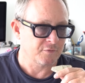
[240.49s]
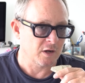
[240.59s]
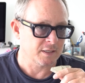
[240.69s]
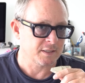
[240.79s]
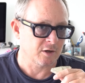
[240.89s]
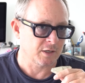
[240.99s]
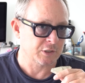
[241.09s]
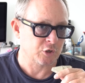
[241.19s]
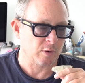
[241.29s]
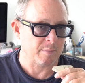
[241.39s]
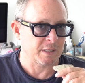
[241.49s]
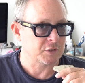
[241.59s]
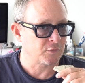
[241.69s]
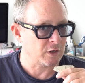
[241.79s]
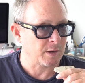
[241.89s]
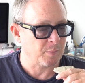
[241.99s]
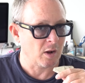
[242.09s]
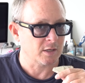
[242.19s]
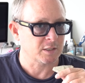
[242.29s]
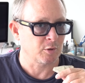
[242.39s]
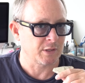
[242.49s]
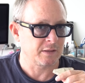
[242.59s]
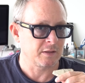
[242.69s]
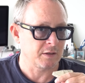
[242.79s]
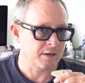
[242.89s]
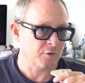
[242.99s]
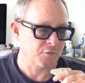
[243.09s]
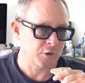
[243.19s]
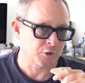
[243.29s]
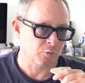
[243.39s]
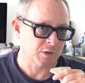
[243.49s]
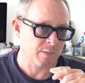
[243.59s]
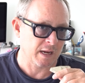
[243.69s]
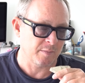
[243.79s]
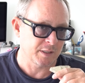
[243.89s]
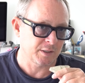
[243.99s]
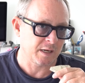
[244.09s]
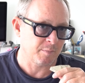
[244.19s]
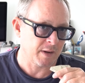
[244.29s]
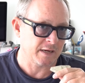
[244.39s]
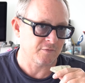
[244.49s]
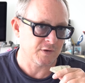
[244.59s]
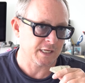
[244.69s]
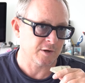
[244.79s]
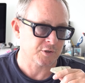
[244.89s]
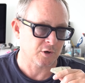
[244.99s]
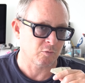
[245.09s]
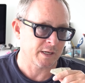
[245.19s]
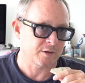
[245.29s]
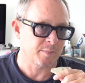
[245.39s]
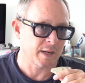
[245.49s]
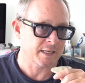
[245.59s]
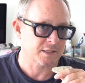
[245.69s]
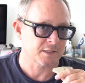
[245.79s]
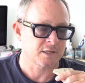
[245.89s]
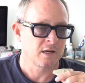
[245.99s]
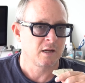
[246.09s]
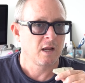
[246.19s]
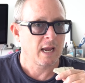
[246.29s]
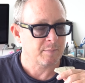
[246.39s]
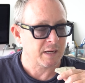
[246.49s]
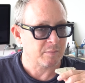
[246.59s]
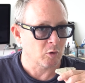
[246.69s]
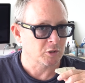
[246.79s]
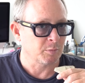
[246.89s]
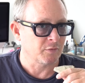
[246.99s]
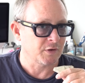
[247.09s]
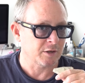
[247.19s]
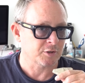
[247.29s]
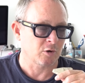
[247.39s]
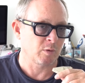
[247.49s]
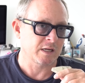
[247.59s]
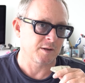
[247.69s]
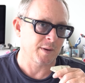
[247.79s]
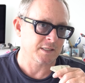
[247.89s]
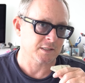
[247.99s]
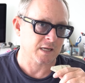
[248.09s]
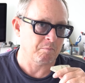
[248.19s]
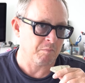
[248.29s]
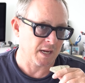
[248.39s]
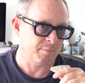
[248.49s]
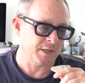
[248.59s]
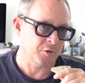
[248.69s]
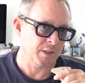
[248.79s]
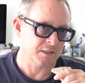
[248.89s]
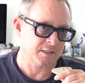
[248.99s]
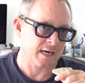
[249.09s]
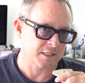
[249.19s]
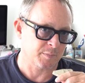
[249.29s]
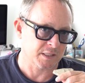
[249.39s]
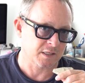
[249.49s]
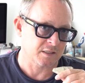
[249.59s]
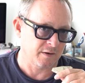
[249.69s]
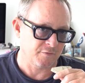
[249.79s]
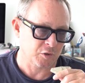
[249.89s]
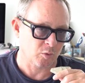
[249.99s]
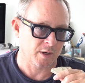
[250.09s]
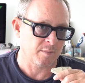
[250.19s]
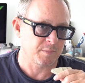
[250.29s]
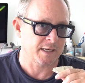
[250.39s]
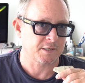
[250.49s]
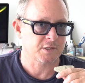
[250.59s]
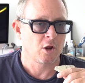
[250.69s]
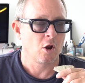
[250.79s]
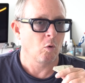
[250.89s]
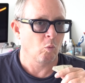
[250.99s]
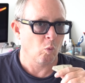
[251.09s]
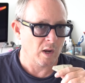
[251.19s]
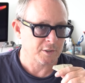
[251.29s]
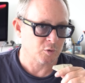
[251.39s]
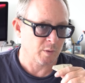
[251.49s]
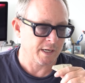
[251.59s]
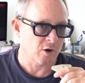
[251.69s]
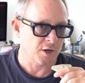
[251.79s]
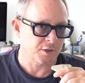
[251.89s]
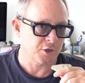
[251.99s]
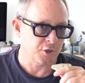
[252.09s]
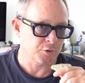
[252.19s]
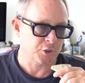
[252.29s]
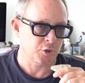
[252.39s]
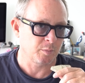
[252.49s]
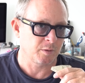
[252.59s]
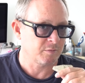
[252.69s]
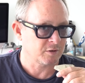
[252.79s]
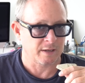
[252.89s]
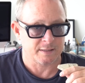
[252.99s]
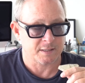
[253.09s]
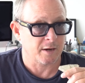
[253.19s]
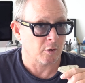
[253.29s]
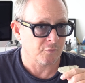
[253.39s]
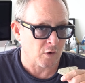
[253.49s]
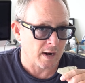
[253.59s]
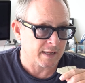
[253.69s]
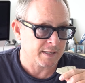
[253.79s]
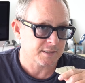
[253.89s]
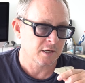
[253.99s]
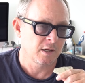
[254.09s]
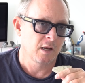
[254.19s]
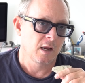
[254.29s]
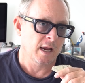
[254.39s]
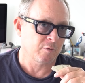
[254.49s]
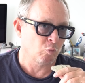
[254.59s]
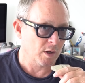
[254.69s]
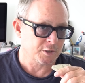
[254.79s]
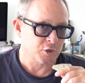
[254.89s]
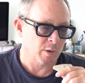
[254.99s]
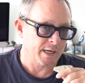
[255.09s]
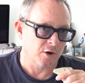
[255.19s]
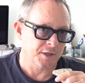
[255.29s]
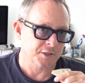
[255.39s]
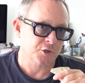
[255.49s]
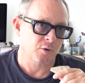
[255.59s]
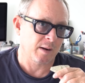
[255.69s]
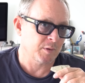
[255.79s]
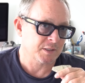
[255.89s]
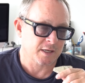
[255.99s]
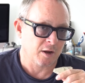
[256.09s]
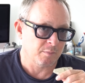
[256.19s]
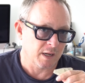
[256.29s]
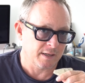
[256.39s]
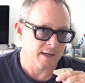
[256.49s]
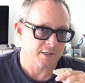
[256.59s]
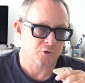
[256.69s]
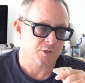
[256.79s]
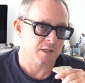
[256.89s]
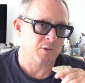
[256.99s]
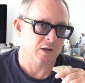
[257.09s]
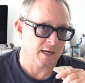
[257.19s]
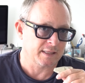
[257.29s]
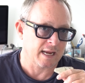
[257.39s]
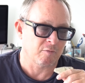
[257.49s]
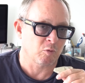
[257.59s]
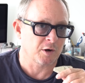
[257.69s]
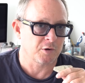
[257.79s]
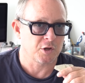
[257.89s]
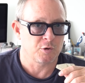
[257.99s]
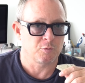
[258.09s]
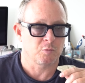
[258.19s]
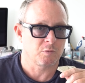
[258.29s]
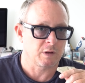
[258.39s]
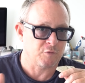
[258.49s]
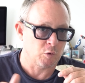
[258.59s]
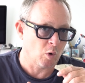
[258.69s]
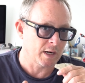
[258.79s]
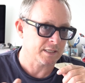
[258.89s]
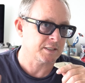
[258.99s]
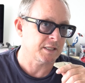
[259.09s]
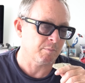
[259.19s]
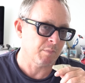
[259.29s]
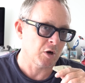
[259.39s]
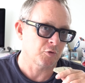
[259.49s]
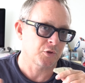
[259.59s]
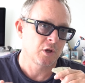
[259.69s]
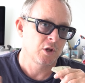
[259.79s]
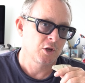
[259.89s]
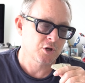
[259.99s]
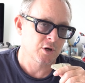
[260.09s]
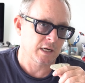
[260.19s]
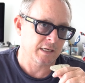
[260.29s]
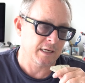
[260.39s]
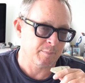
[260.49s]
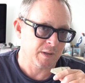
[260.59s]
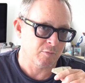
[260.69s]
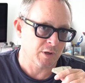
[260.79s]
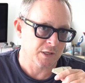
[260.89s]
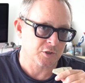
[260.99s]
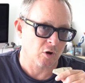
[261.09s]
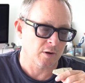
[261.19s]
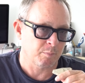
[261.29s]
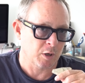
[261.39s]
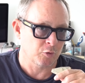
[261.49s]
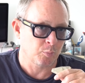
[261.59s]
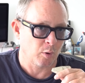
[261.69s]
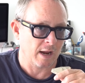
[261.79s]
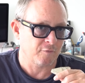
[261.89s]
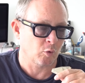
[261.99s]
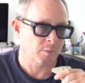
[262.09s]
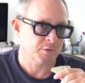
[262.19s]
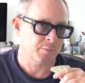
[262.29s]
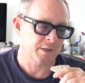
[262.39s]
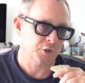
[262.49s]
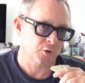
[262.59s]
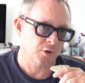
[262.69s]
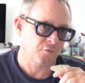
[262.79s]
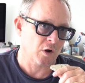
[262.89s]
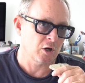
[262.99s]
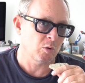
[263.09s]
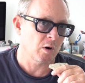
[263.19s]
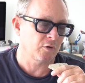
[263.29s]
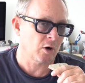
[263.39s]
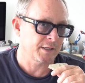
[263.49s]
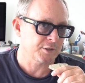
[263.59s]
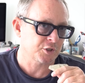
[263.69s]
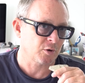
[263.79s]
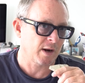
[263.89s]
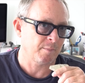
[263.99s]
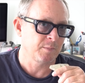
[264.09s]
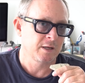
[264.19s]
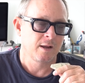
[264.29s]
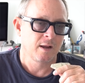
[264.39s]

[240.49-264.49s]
of content on Instagram, and it's very possible that in the near future with my ability to make videos on a weekly basis and make multiple videos on a weekly basis, I might be doing the status of business and inventory updates once a week on YouTube, like say on Fridays, and once a week on Instagram, let's say on Mondays or something like that, where you, if you want to see them both, you're going to need to be with us on both platforms. So be sure to follow over on Instagram.